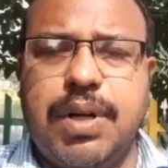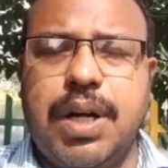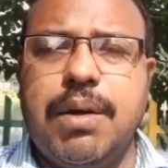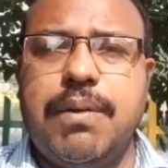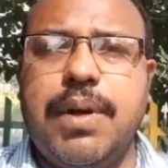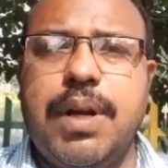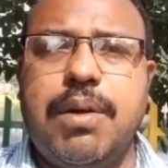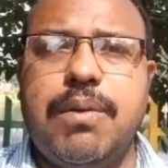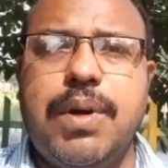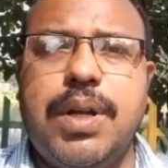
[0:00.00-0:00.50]

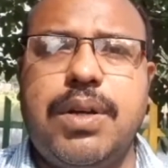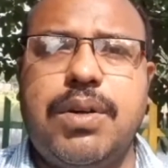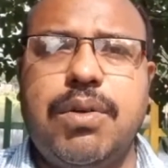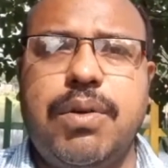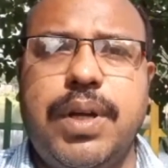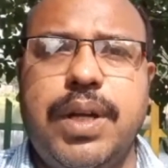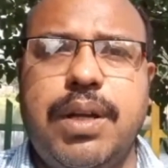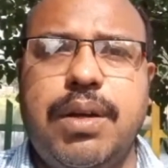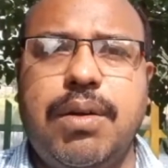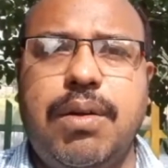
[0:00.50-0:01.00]
Whatever you are
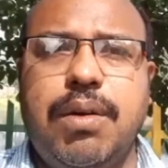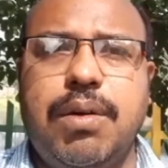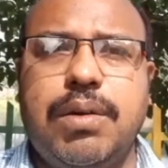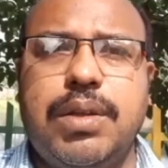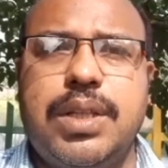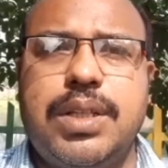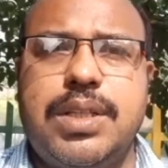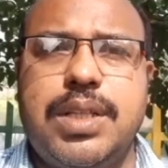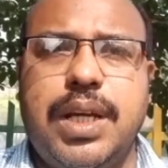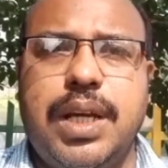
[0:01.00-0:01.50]
doing
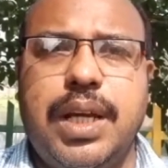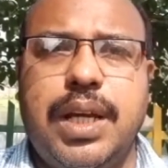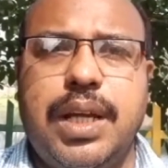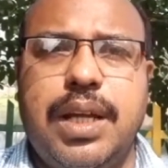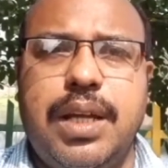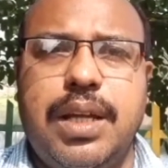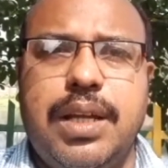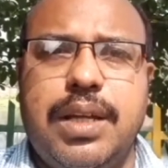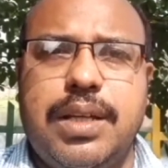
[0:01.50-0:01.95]
all the day,